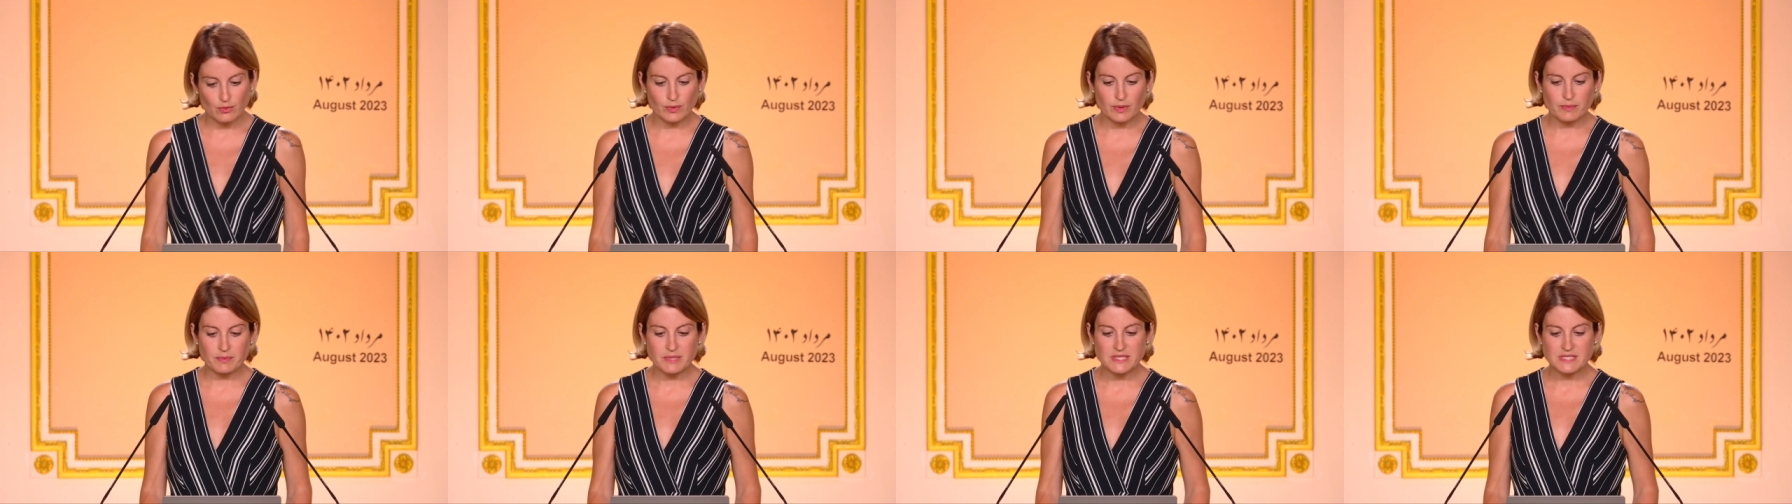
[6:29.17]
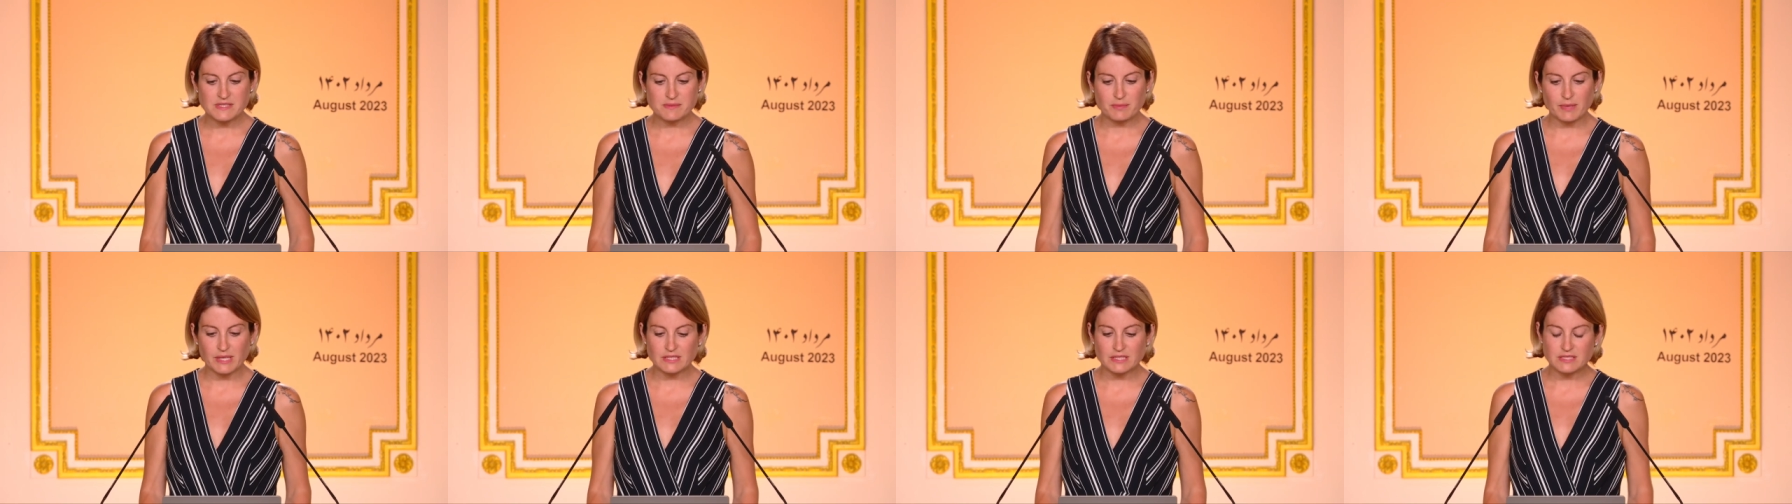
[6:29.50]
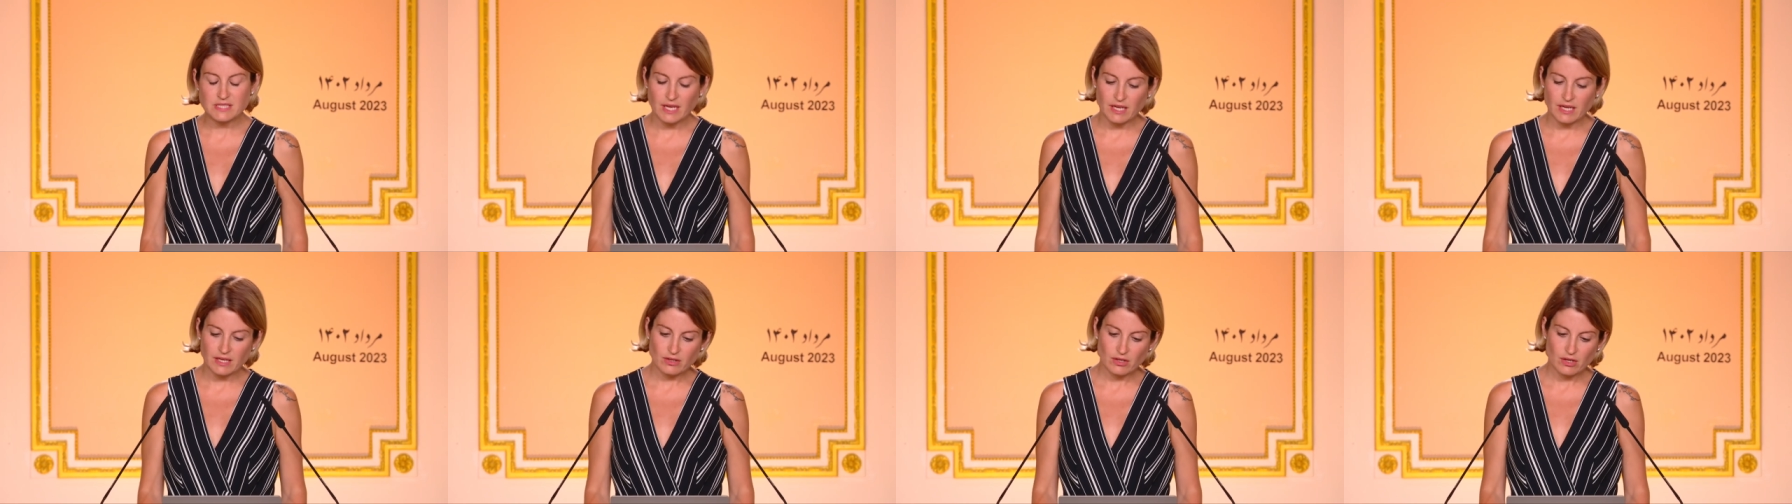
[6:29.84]
we must
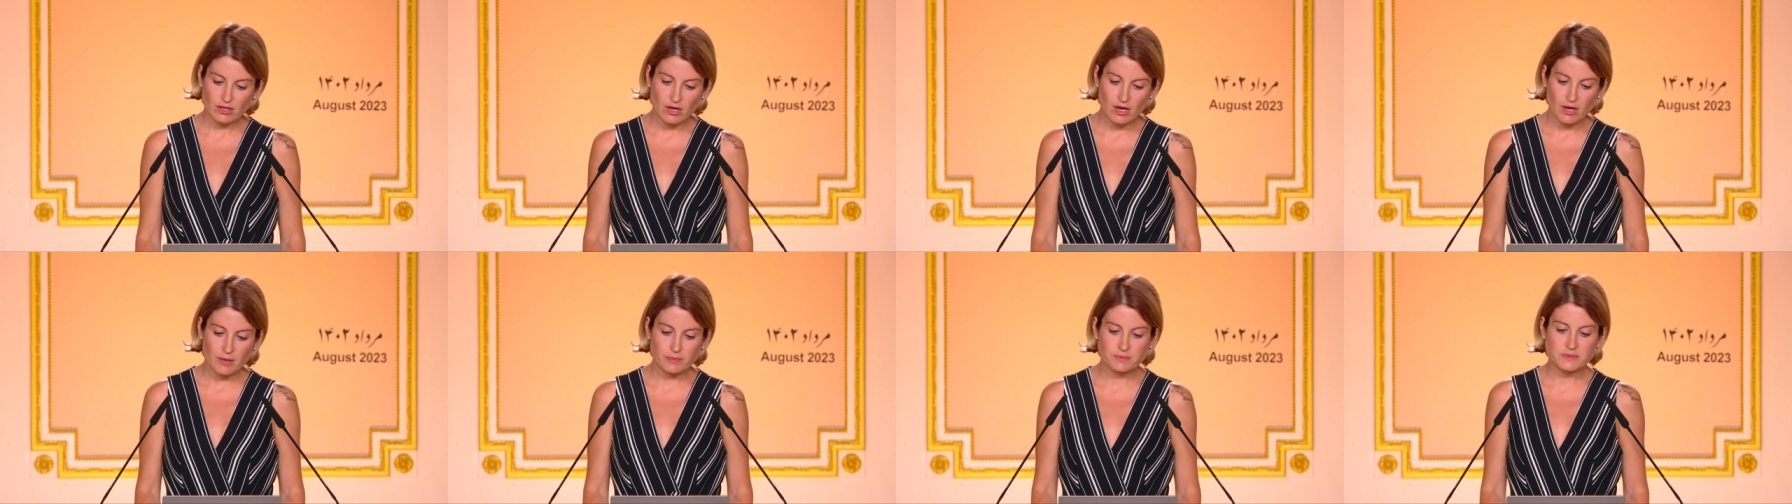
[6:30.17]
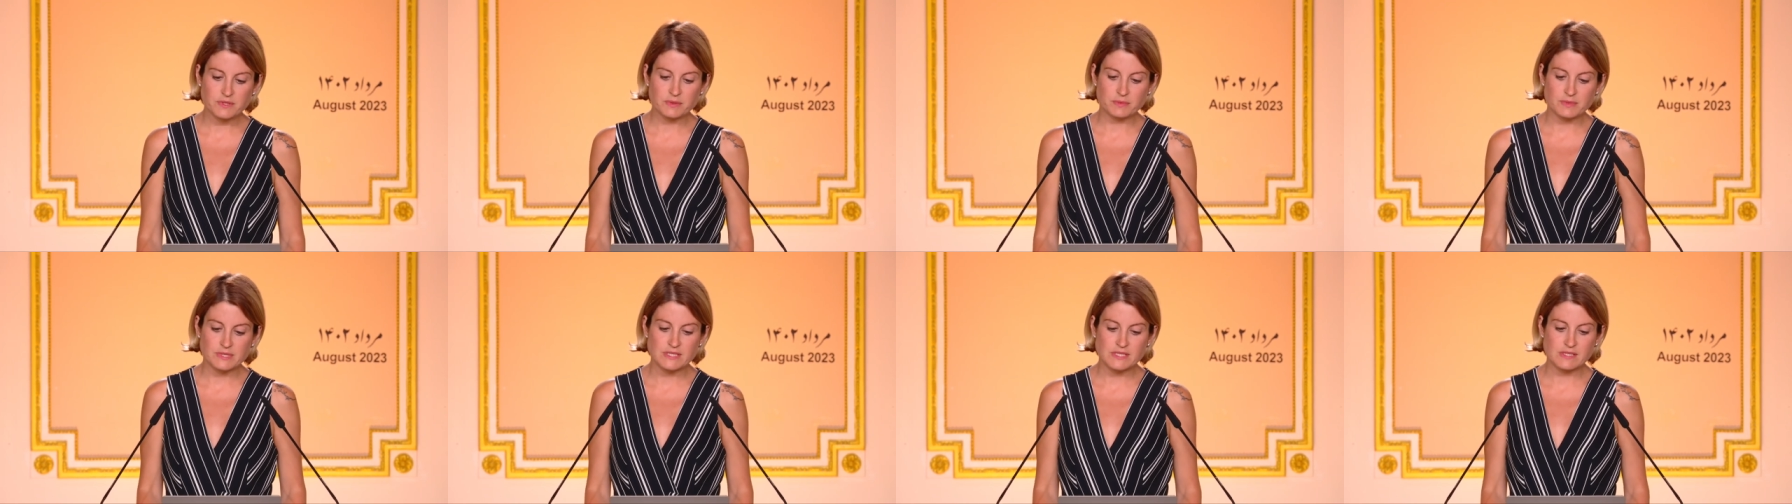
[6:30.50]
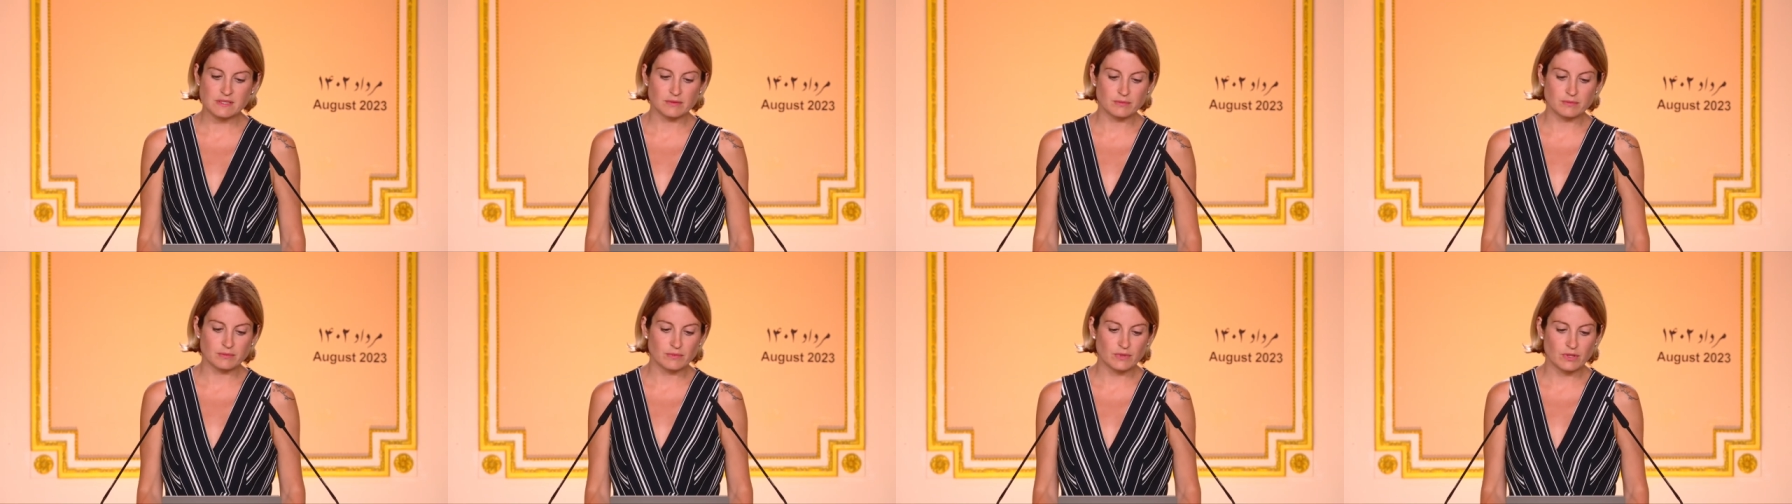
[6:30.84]
maintain our
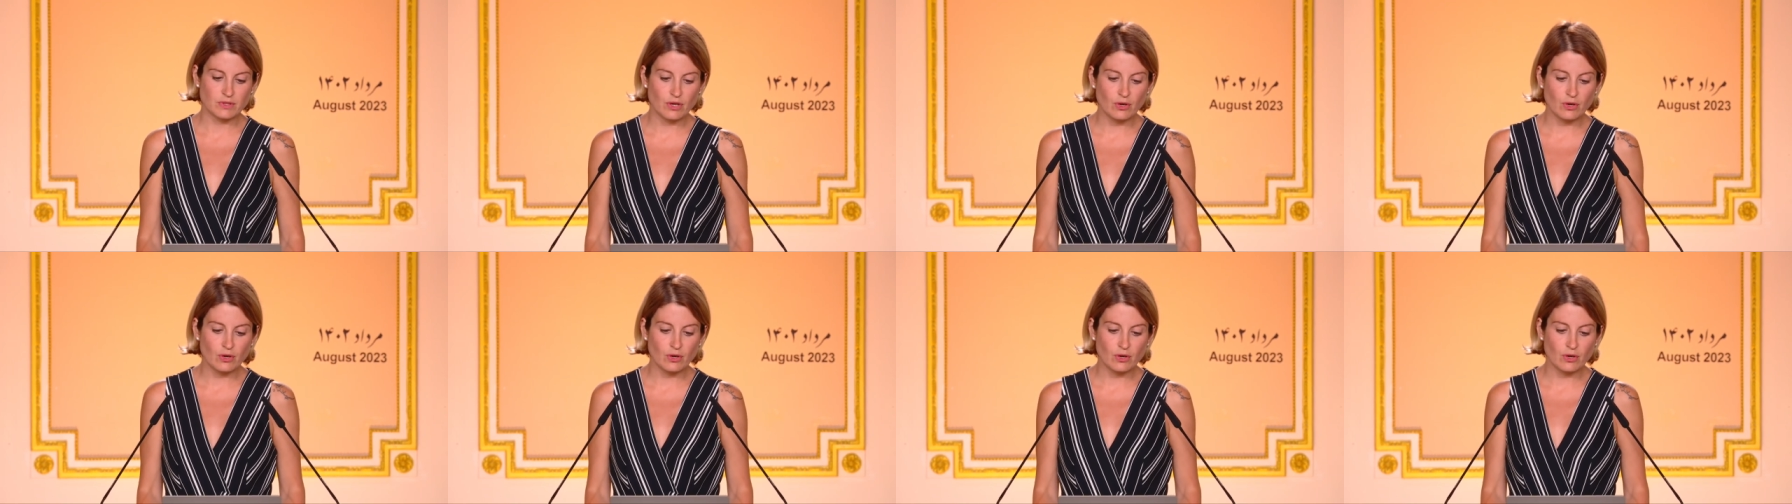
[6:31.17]
optimism,